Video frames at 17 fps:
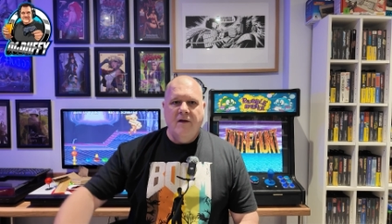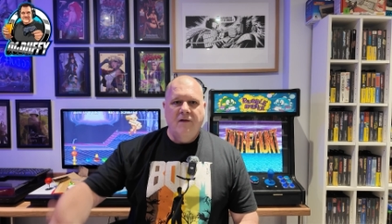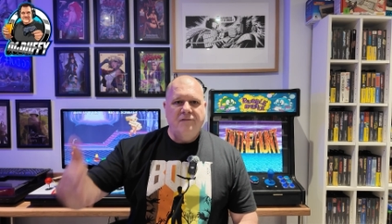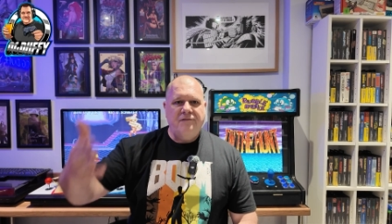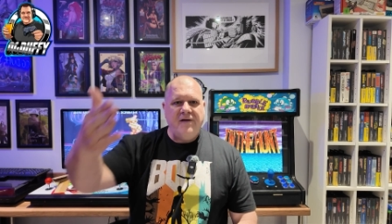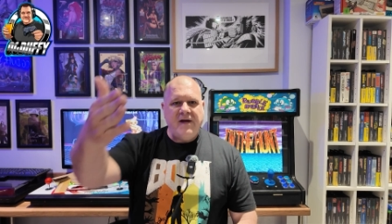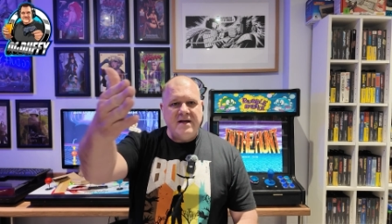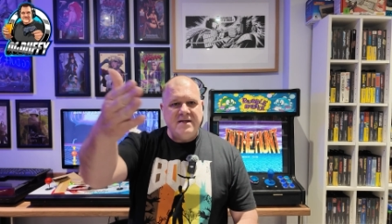
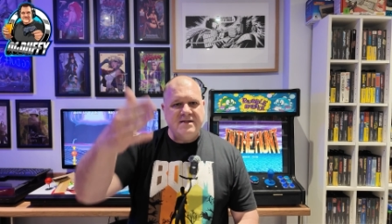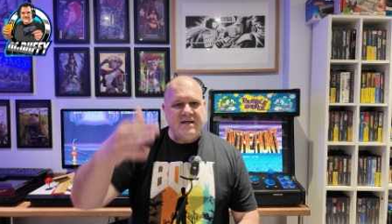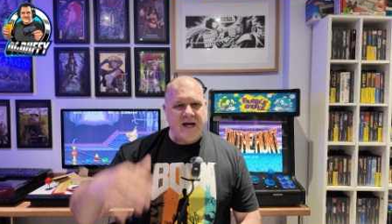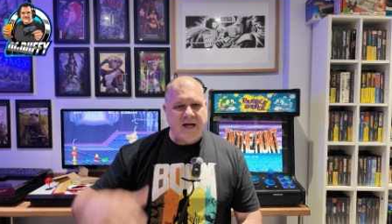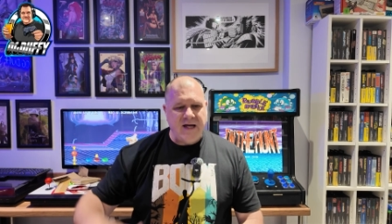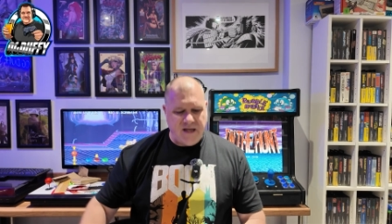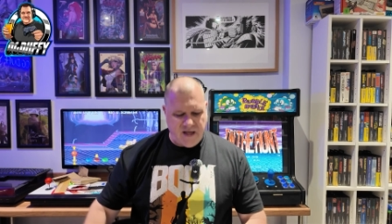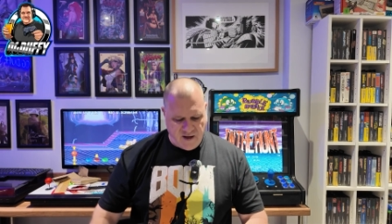Fat
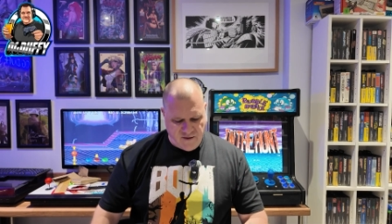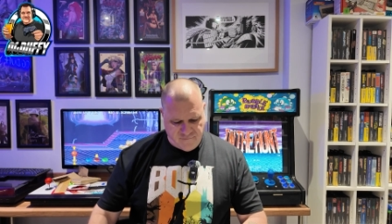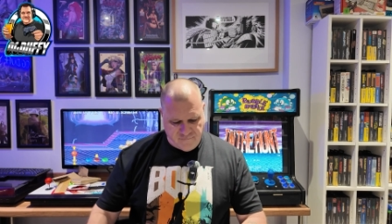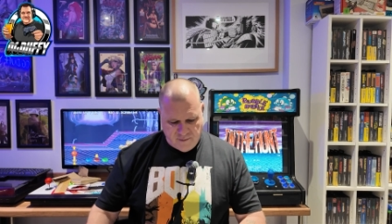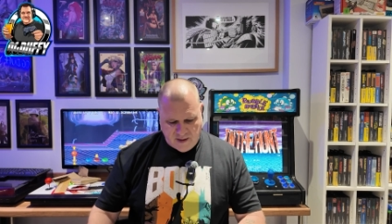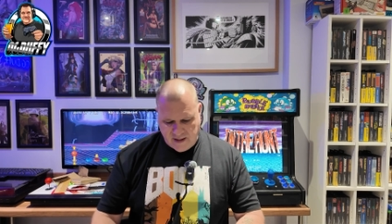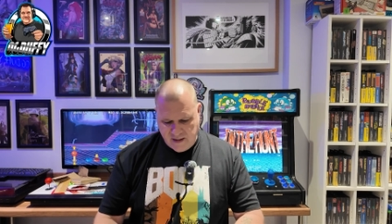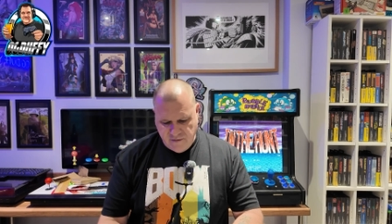
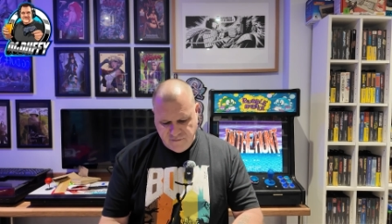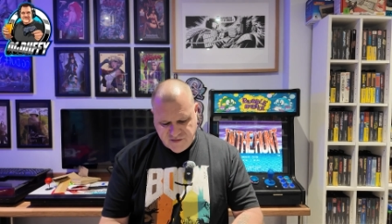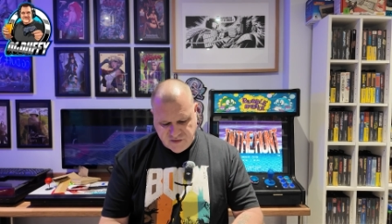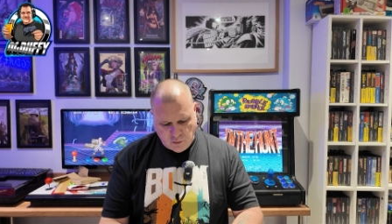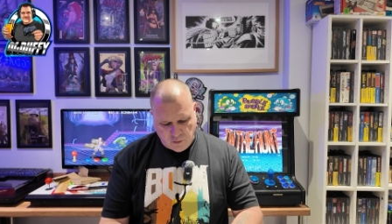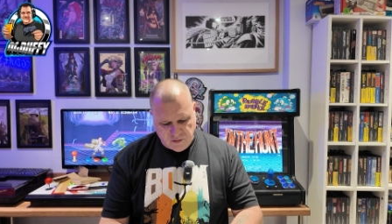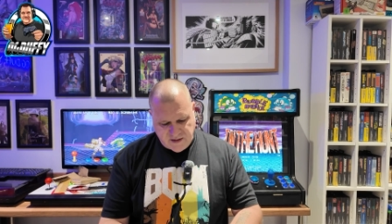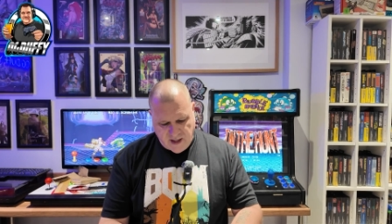Zangief, mate. You've
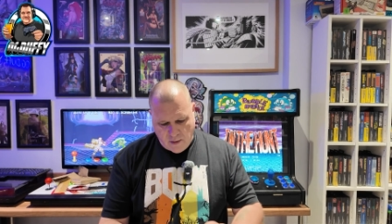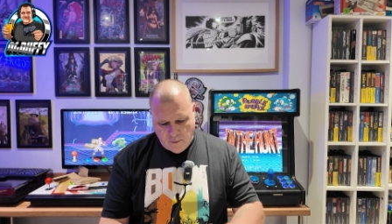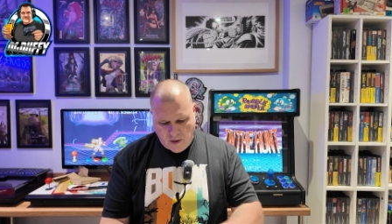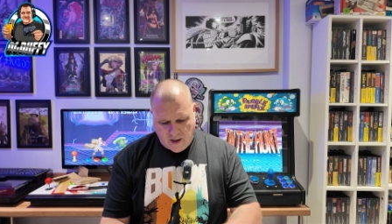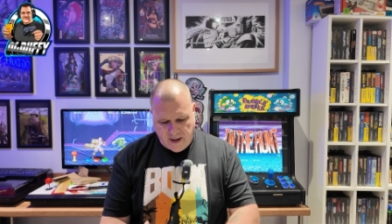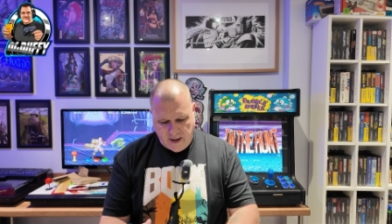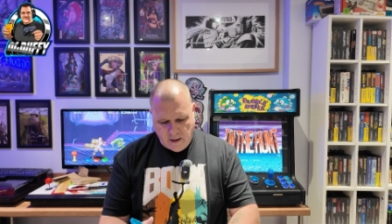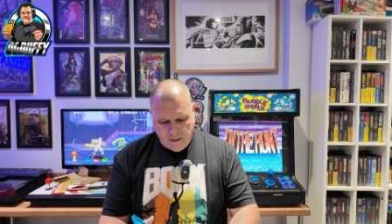sorted that
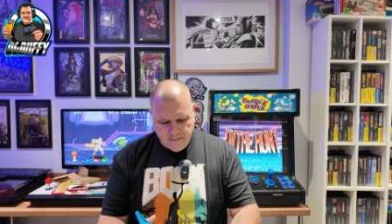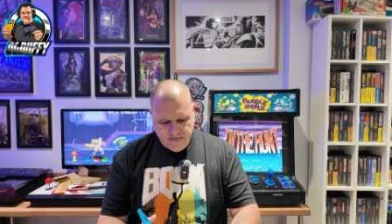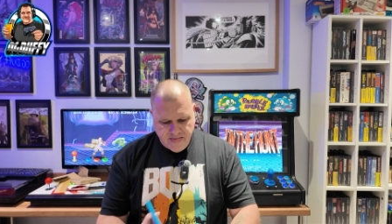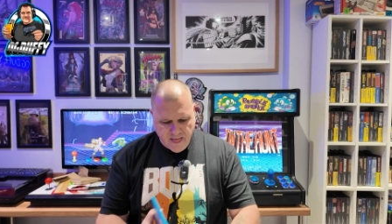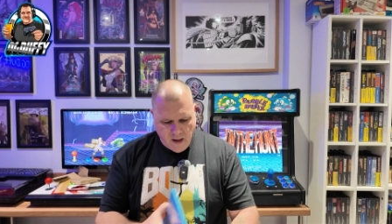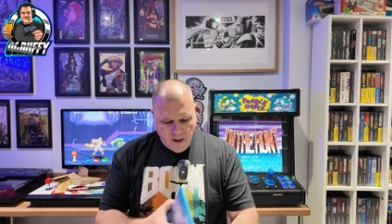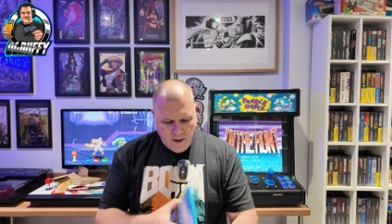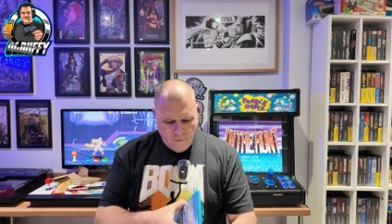one out.
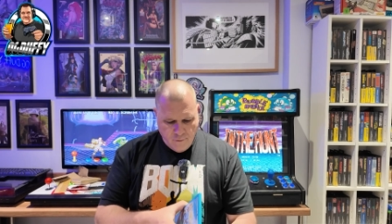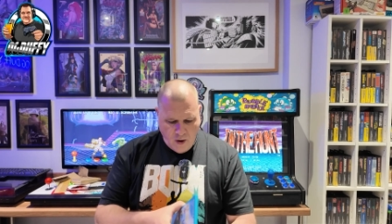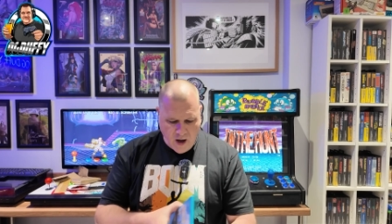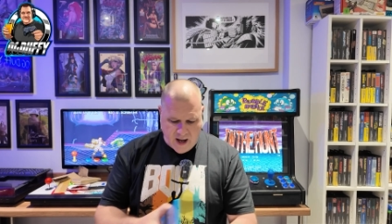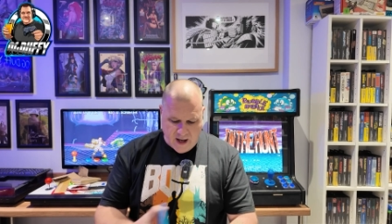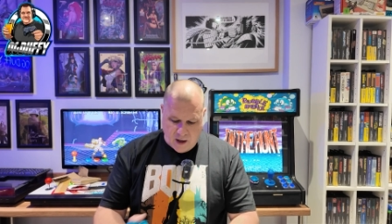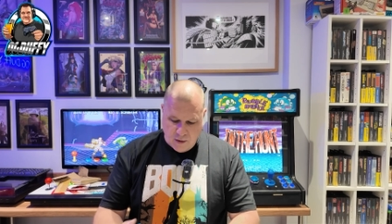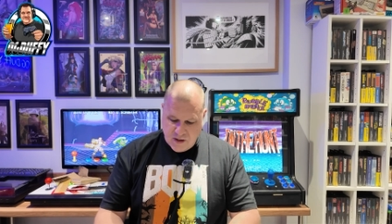
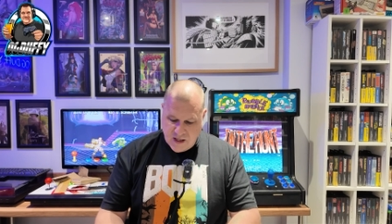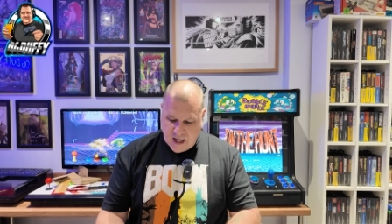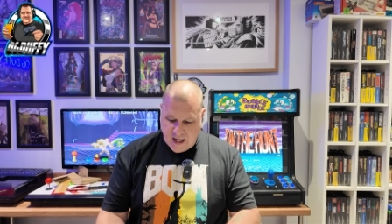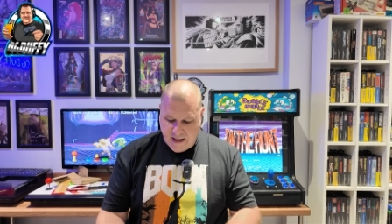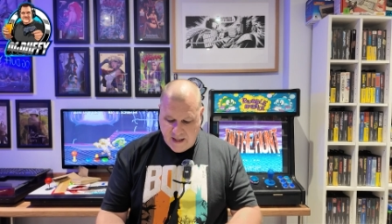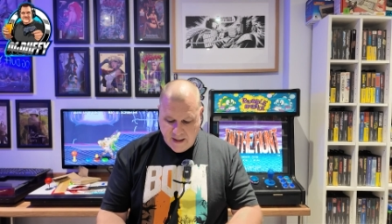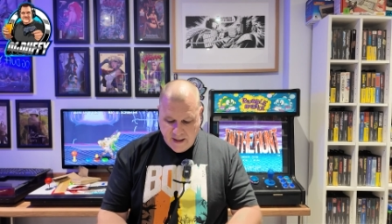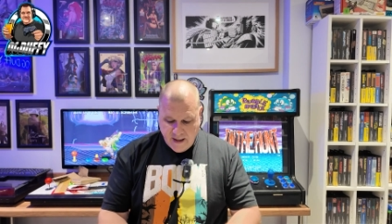Right,
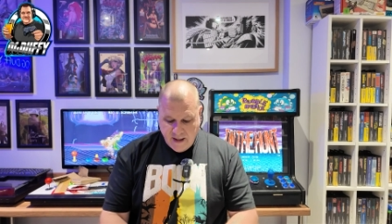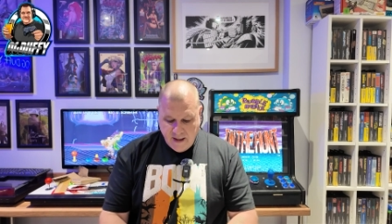okay.